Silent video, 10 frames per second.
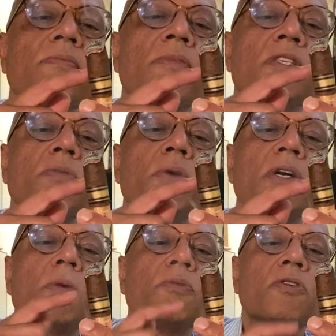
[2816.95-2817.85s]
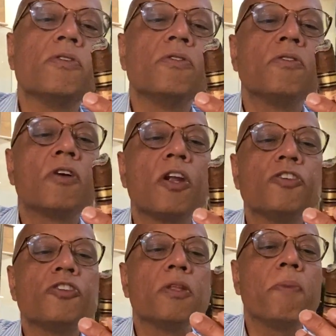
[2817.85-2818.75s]
smoke up to
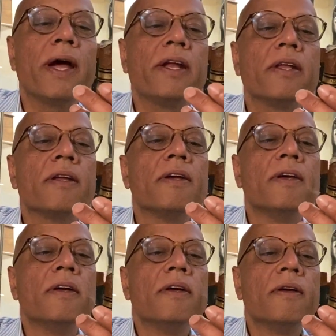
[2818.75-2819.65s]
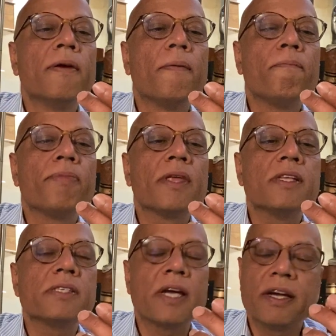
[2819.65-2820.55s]
close to the band and
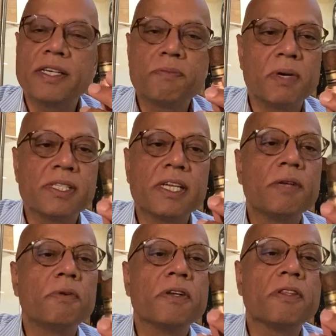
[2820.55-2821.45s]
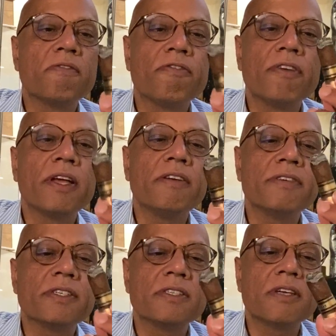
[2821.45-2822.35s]
see how it is. But I tell you what, the
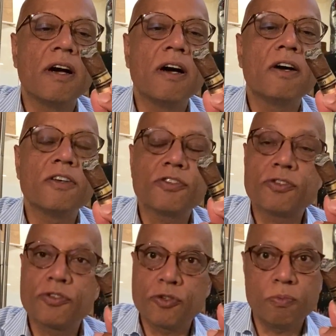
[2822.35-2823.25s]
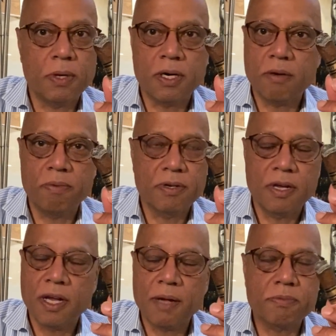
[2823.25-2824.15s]
flavors are superb,
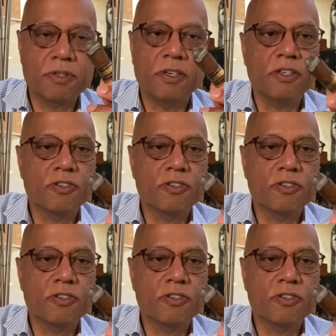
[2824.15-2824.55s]
absolutely